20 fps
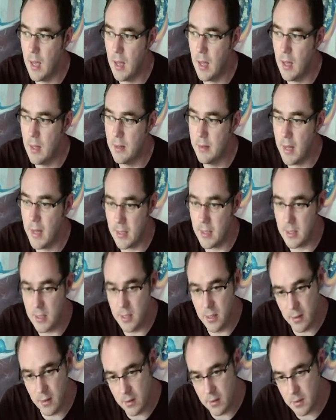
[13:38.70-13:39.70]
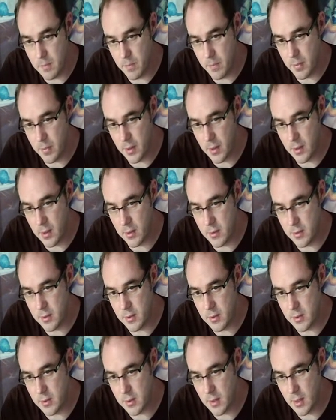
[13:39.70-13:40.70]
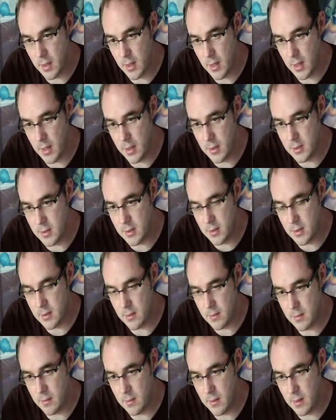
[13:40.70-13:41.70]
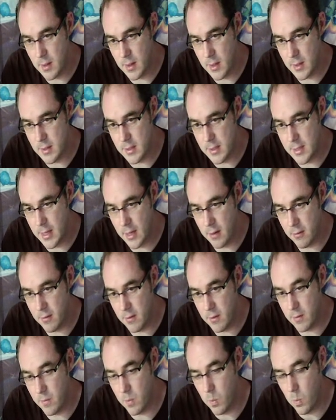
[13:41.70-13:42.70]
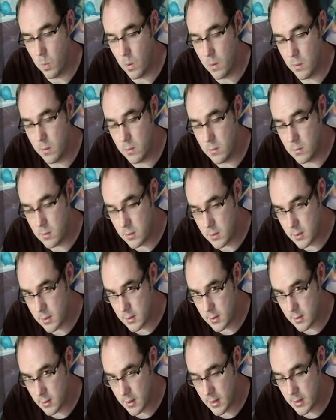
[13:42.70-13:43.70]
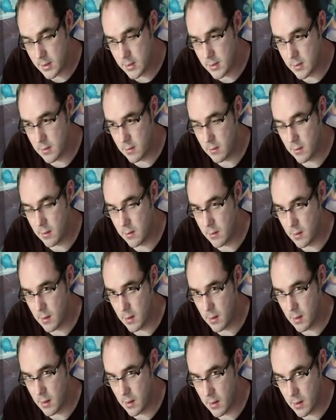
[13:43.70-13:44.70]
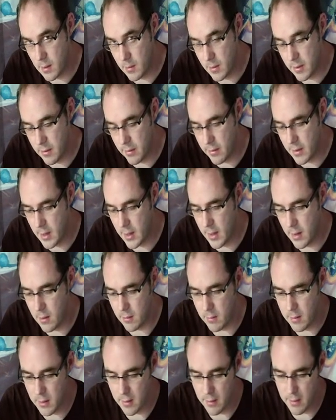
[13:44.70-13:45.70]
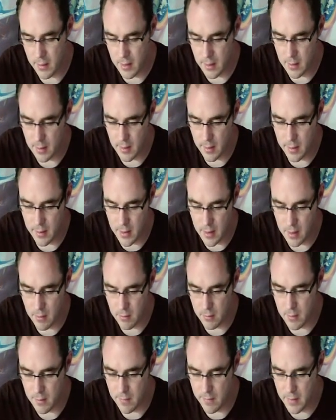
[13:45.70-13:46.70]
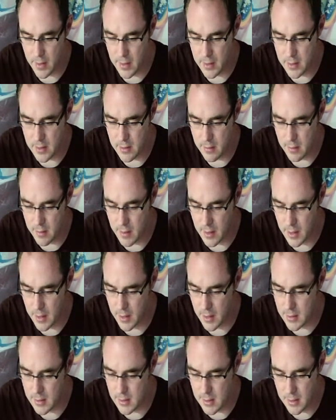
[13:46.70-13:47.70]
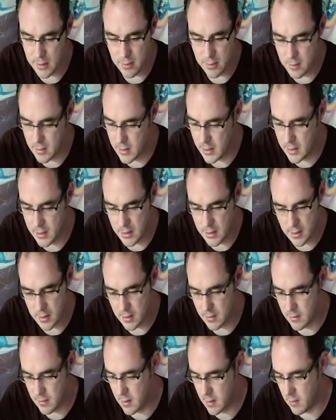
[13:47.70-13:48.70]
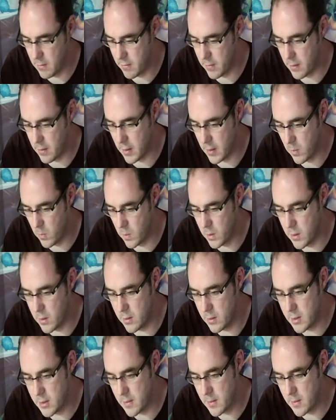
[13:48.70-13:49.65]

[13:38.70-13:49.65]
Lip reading: That's good because it's getting rid of wounds. It's not an armor thing or anything like that, or an evasion thing. It's literally just nullifying wounds.